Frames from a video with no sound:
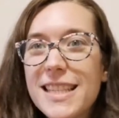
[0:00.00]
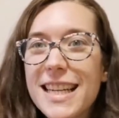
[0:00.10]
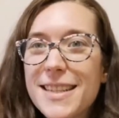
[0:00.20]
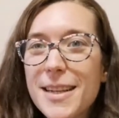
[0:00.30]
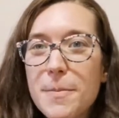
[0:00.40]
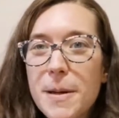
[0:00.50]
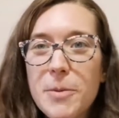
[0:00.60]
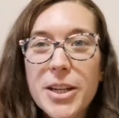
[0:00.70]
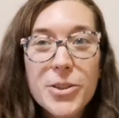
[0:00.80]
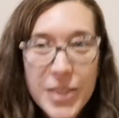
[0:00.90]
Day is going to be
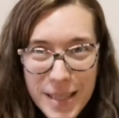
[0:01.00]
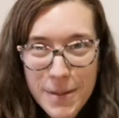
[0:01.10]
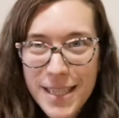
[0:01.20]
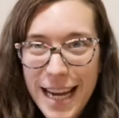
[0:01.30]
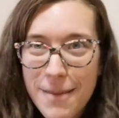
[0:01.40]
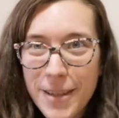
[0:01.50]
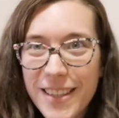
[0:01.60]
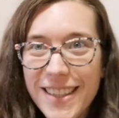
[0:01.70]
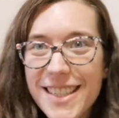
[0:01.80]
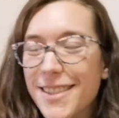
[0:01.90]
my Christmas day by
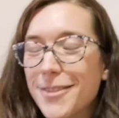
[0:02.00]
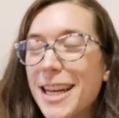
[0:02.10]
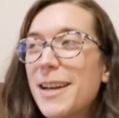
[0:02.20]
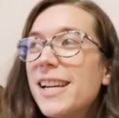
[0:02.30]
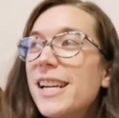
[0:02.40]
the looks of it.